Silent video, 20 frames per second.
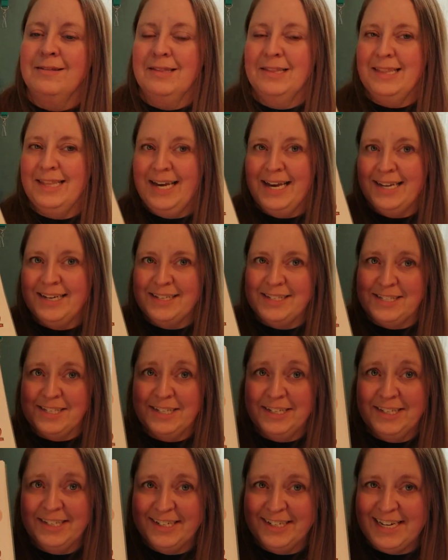That is a
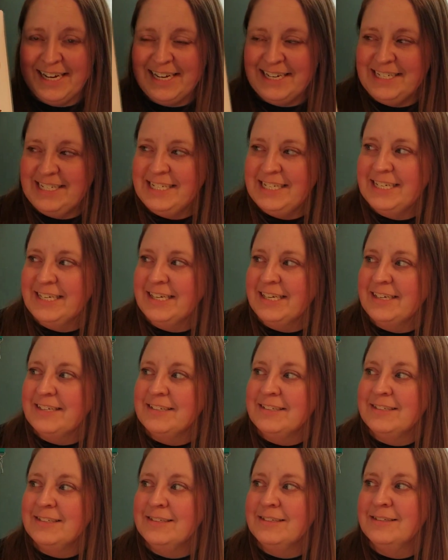good idea.
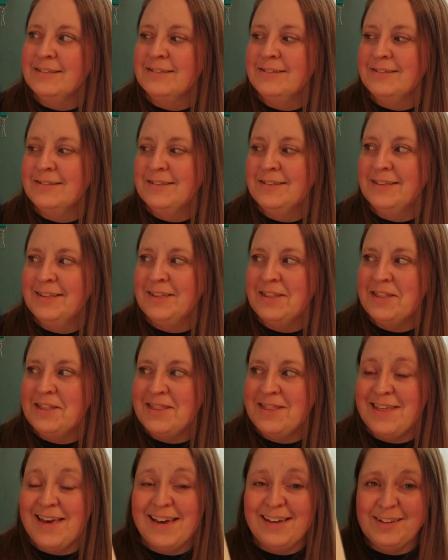
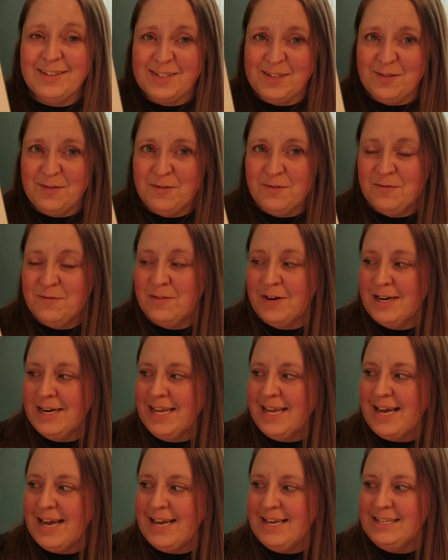That is a
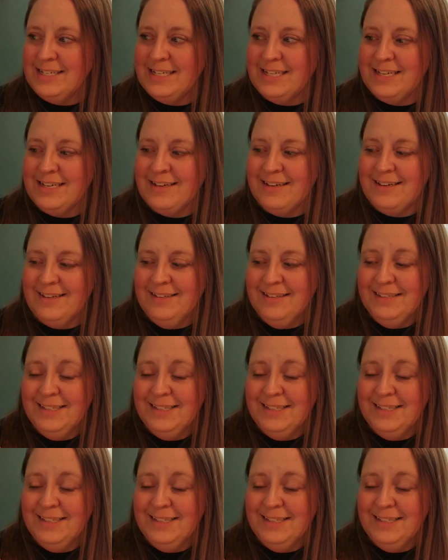funny idea.